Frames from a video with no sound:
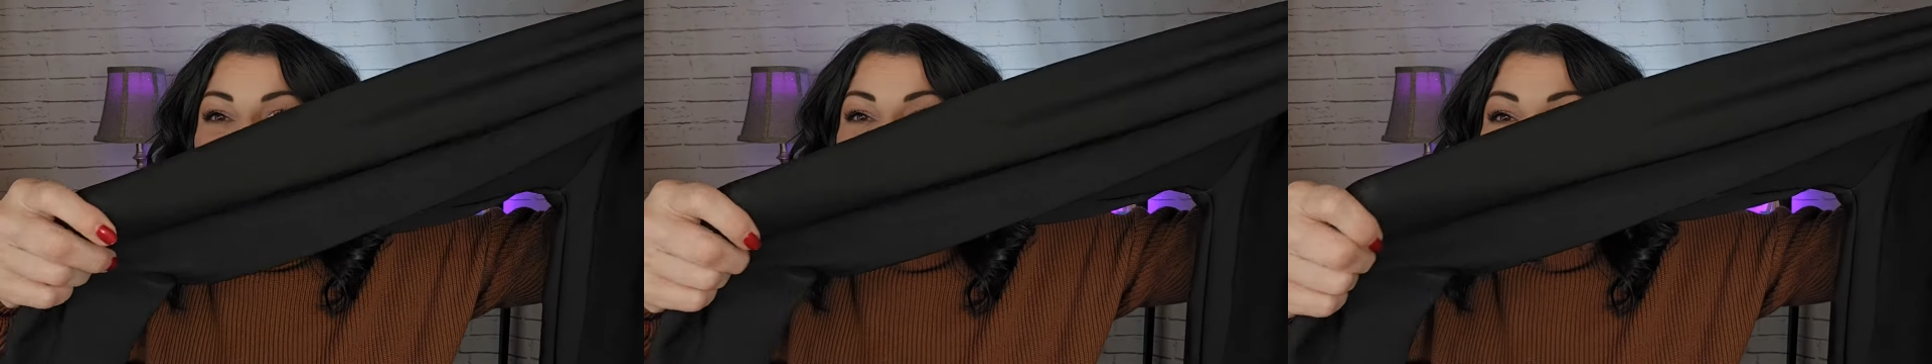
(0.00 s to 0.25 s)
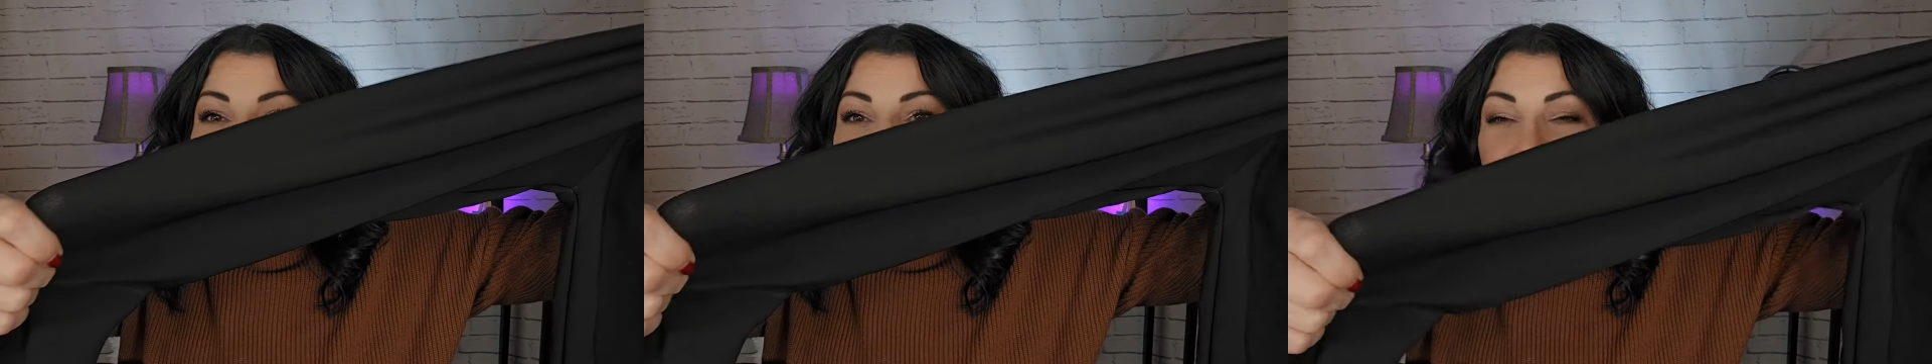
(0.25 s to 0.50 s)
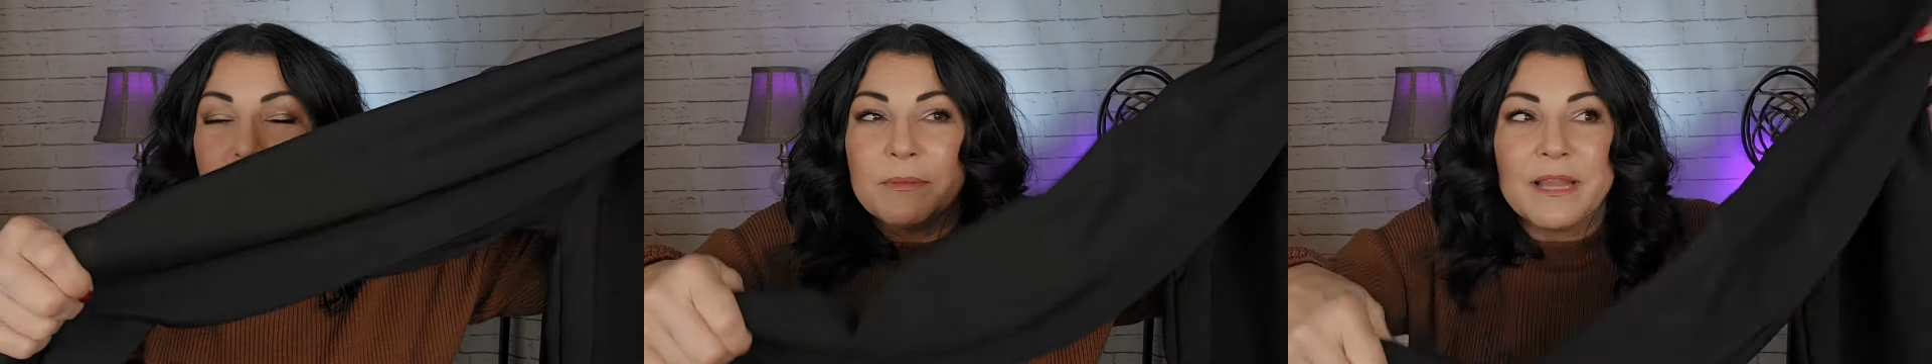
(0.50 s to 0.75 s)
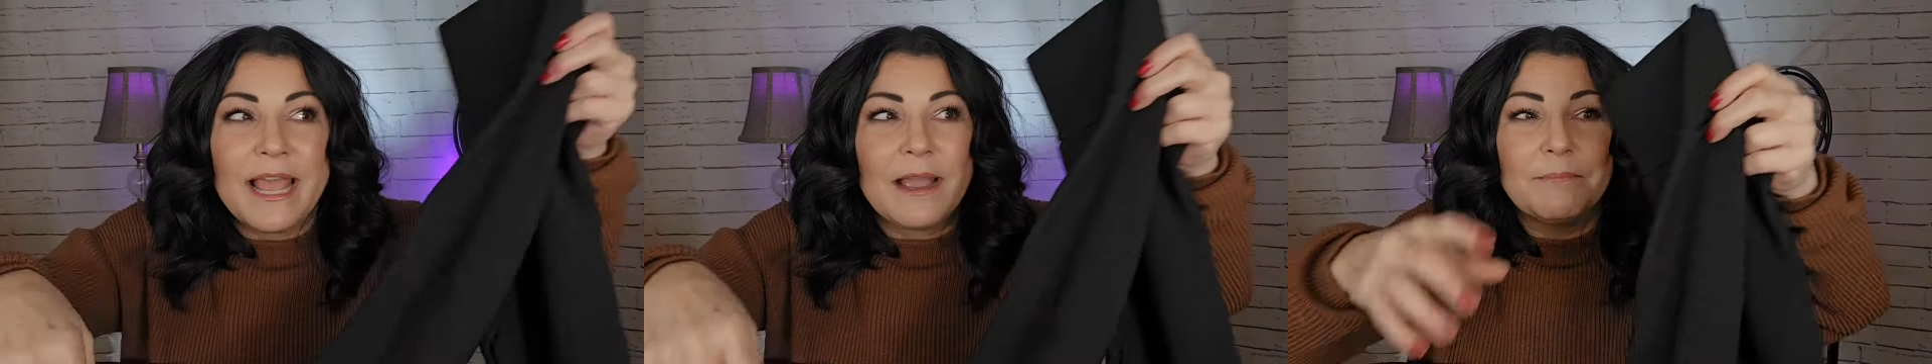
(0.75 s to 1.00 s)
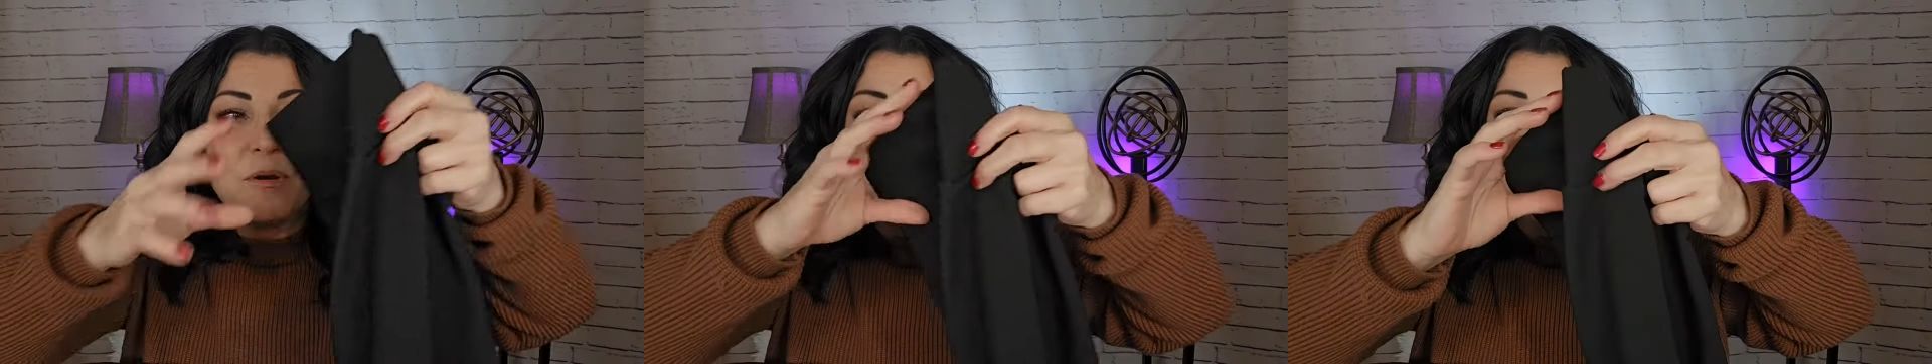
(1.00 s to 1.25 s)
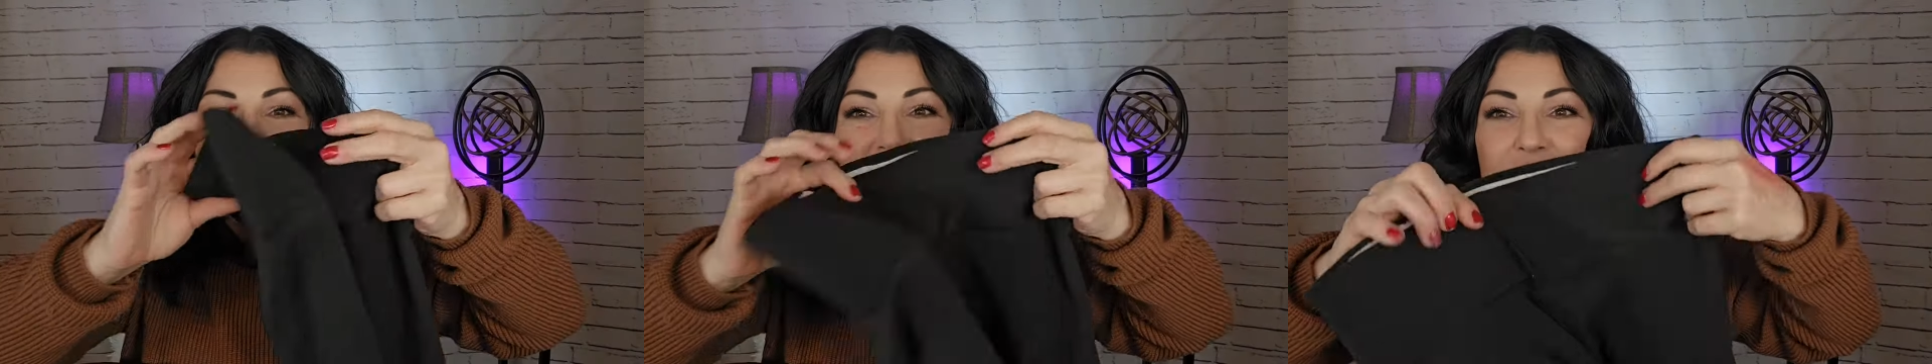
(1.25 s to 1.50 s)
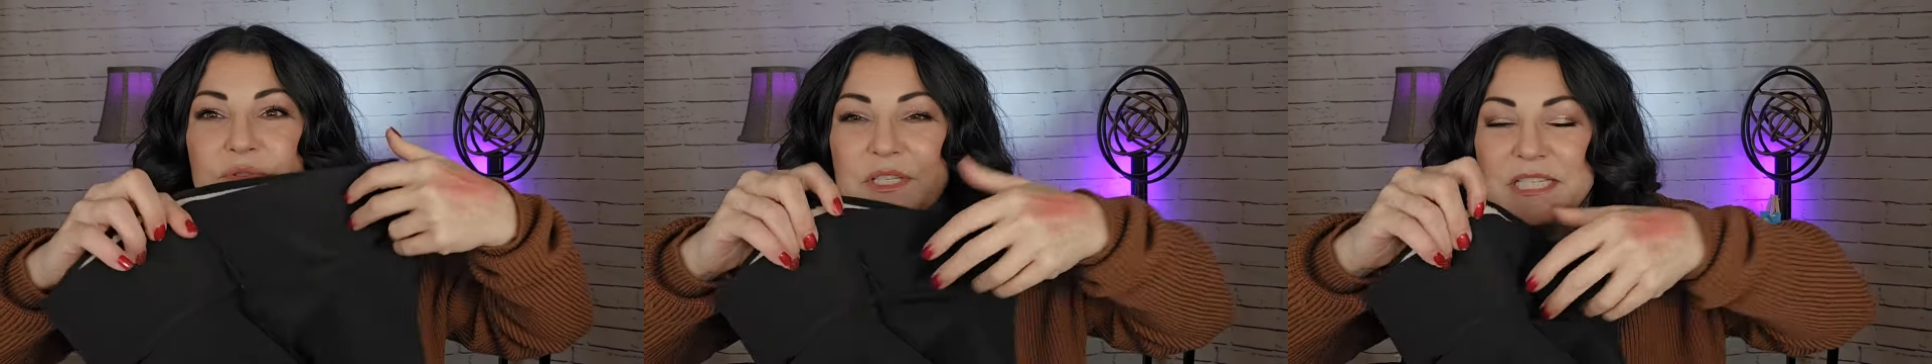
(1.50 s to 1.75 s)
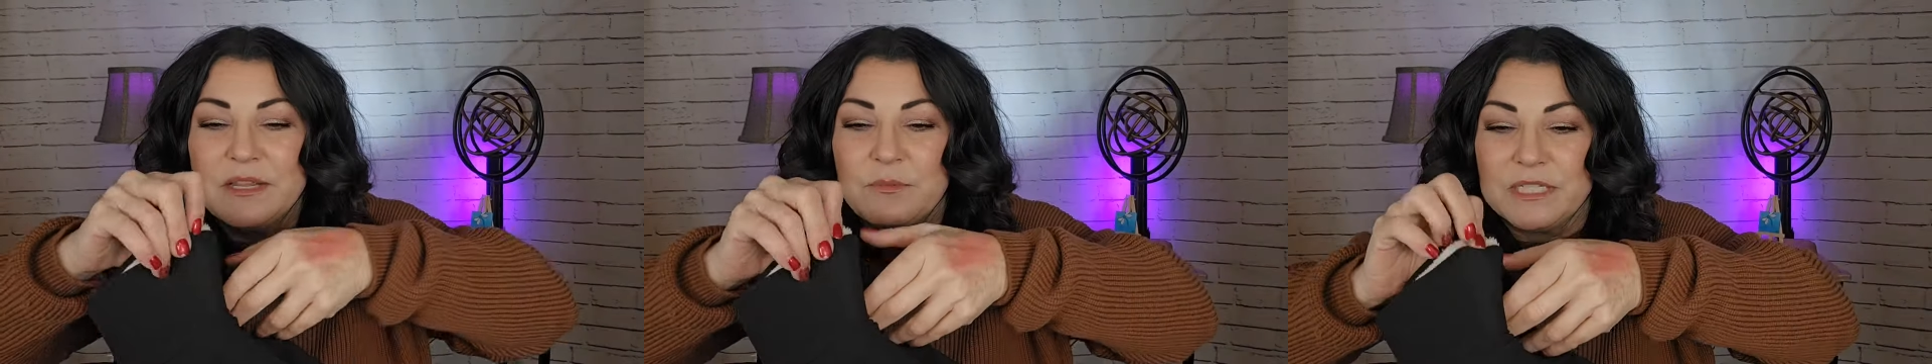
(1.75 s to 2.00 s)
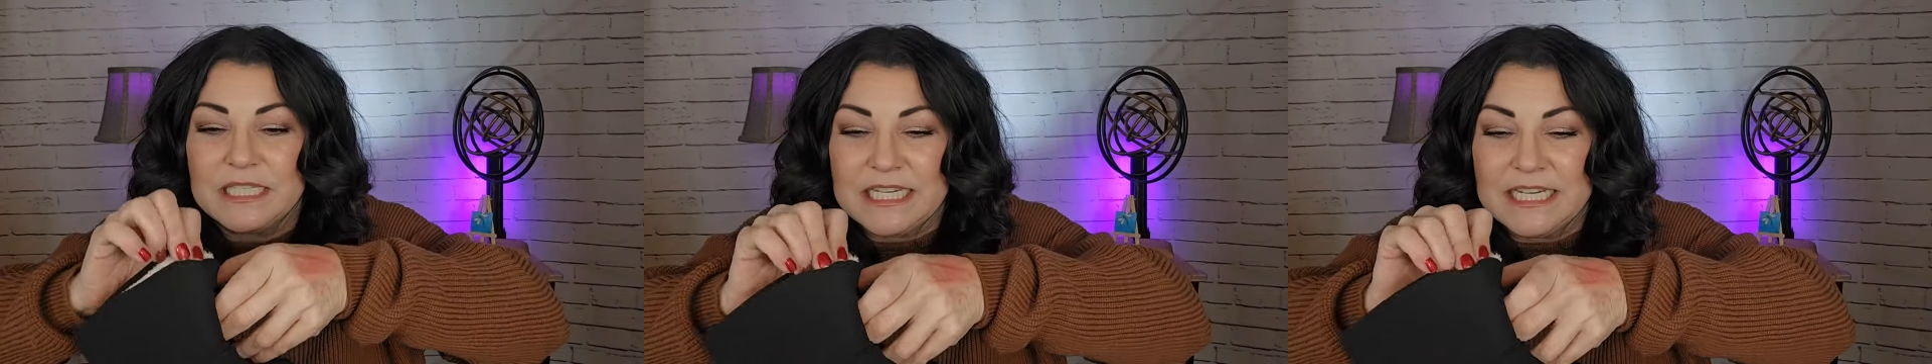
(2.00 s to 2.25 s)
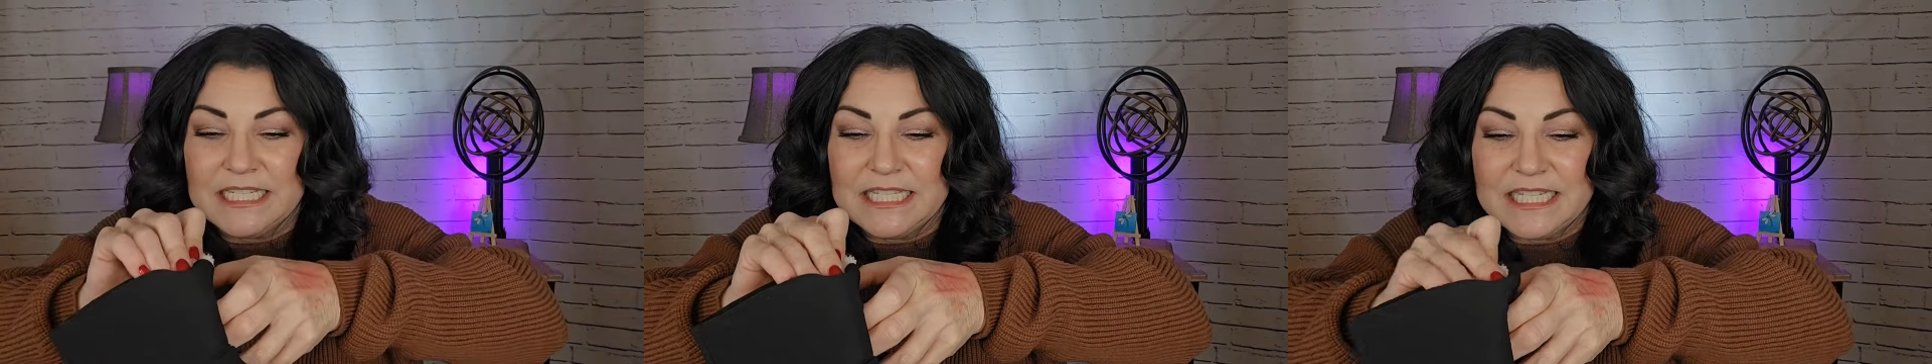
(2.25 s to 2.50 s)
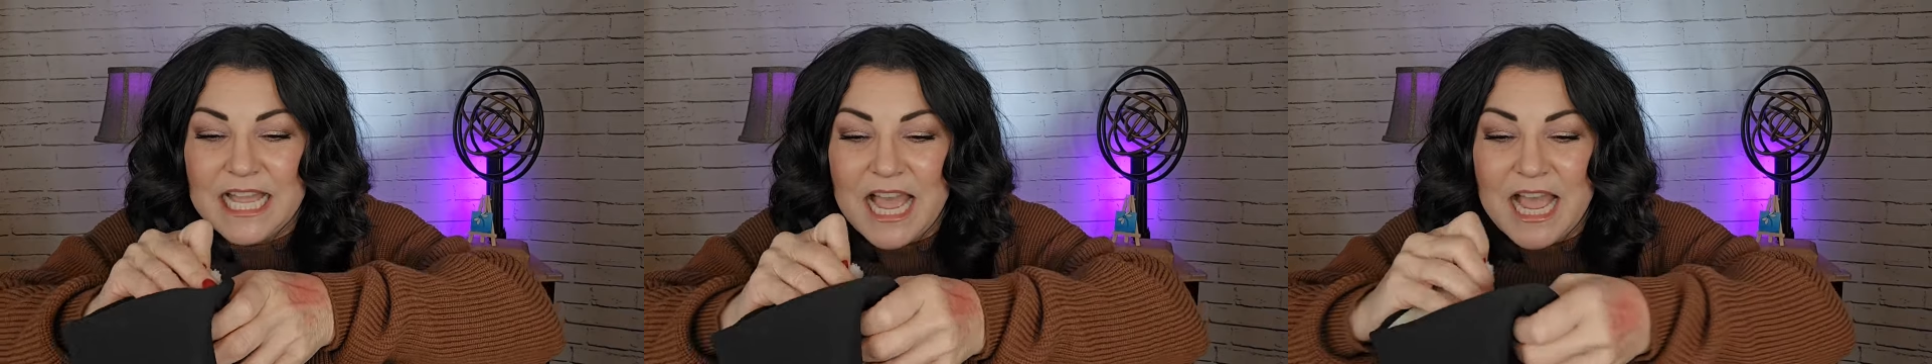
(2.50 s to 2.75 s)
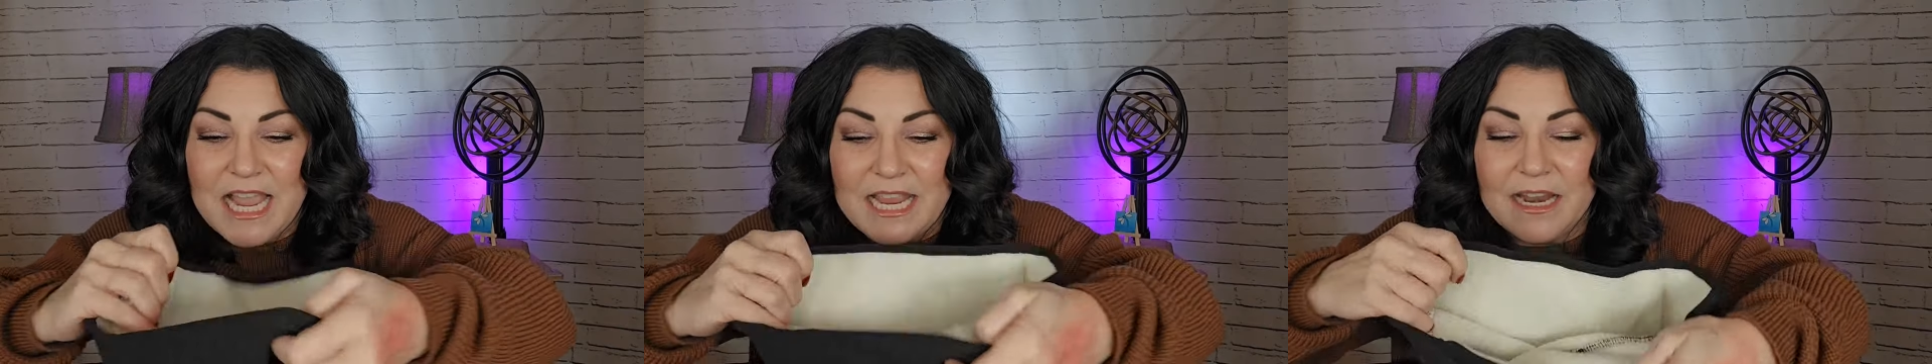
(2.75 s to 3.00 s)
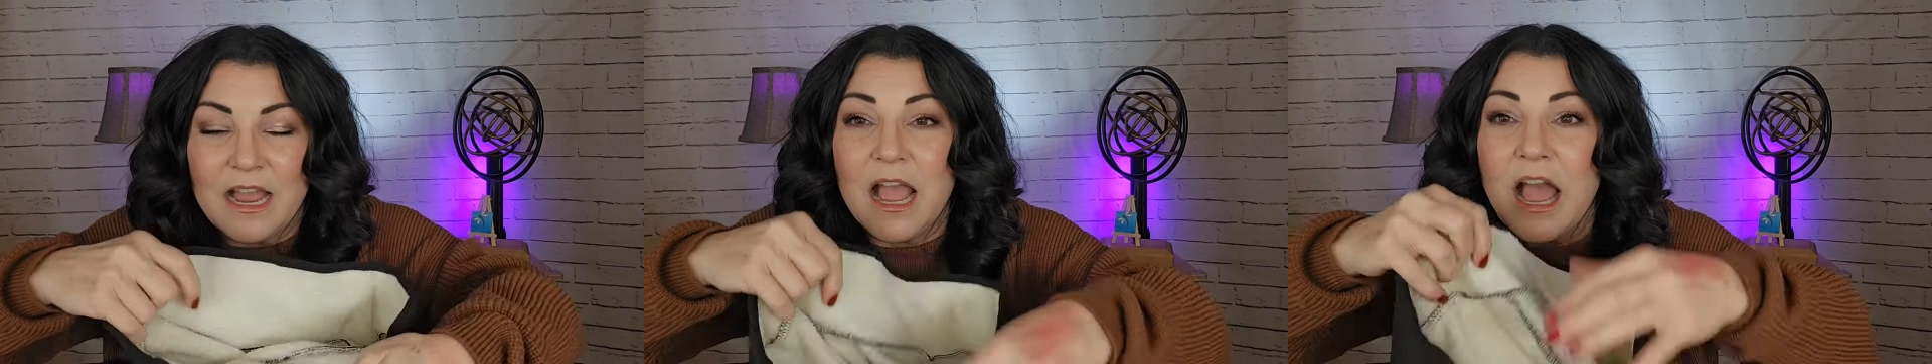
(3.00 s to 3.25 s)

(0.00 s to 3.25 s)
they are black, but wait till you see what's inside.